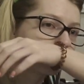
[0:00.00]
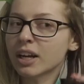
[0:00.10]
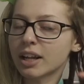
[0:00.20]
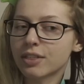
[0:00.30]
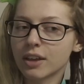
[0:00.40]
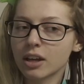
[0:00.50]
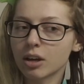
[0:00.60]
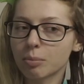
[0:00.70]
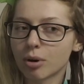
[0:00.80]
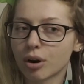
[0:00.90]
And I think
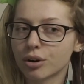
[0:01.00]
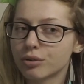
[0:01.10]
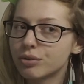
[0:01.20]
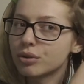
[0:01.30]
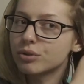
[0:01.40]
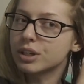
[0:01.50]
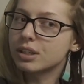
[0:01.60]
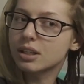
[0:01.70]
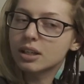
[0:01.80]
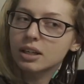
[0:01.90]
part of the
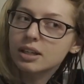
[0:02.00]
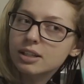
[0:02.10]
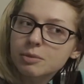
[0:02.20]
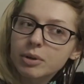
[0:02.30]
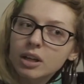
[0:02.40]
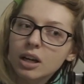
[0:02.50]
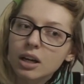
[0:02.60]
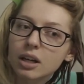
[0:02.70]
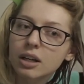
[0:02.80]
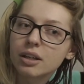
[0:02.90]
reason is
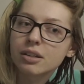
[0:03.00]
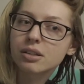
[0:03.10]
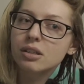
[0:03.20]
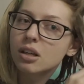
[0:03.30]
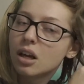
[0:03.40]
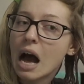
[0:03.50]
because